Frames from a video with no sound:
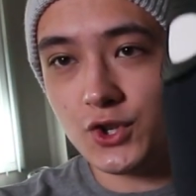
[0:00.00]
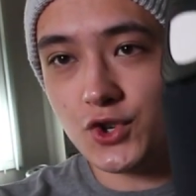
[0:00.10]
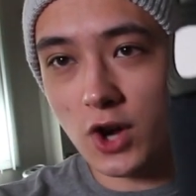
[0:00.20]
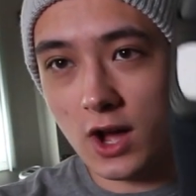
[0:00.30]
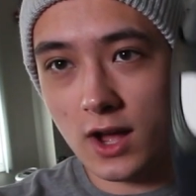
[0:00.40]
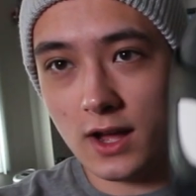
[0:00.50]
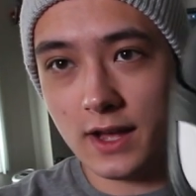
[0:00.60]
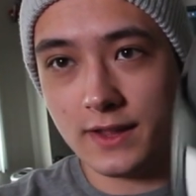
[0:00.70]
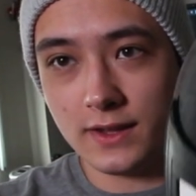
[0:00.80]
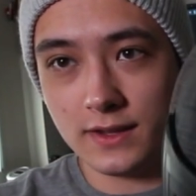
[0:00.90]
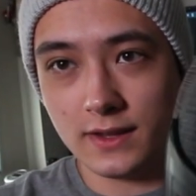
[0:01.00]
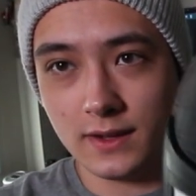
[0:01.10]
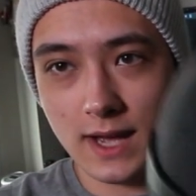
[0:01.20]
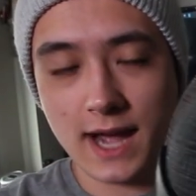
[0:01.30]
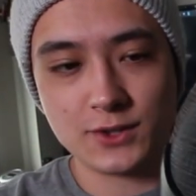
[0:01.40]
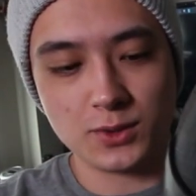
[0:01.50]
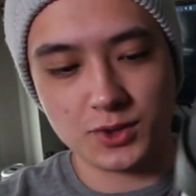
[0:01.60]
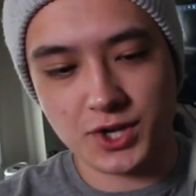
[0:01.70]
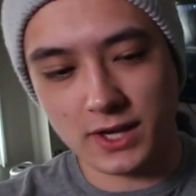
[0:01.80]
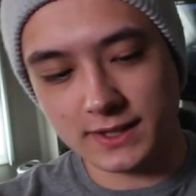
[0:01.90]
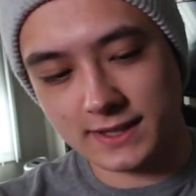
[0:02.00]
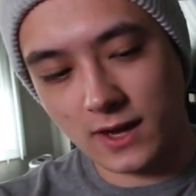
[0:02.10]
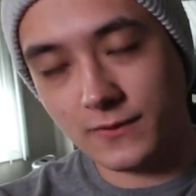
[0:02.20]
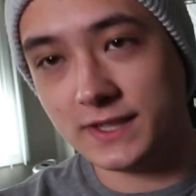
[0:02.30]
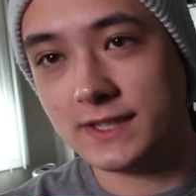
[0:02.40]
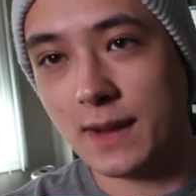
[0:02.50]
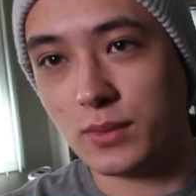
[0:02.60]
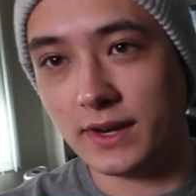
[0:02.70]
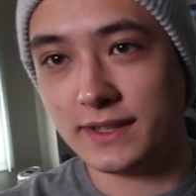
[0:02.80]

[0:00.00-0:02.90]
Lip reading: jaw and then the actual shell itself is separate.